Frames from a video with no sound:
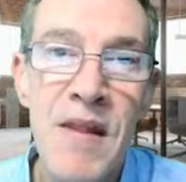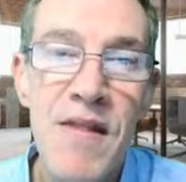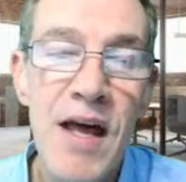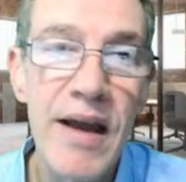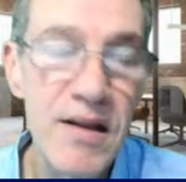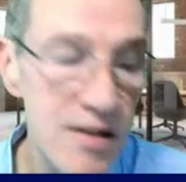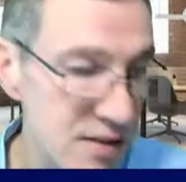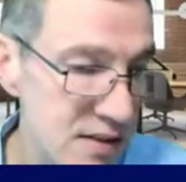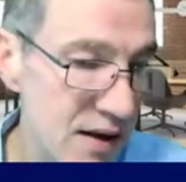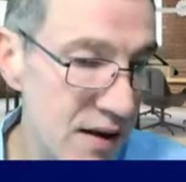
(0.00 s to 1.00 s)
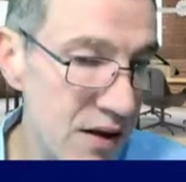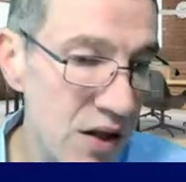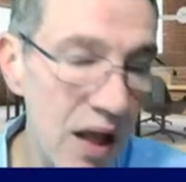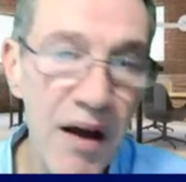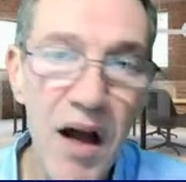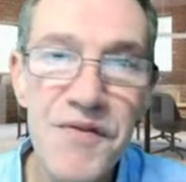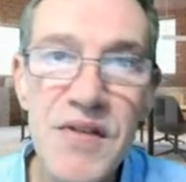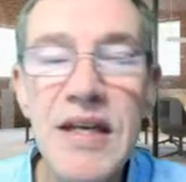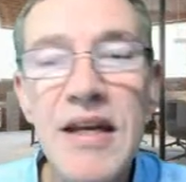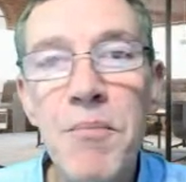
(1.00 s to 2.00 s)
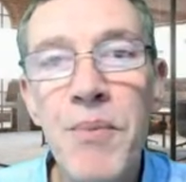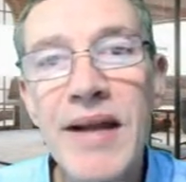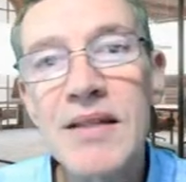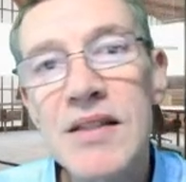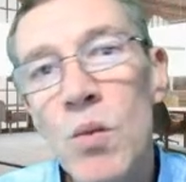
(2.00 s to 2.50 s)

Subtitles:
Now, it is I've seen it in practice,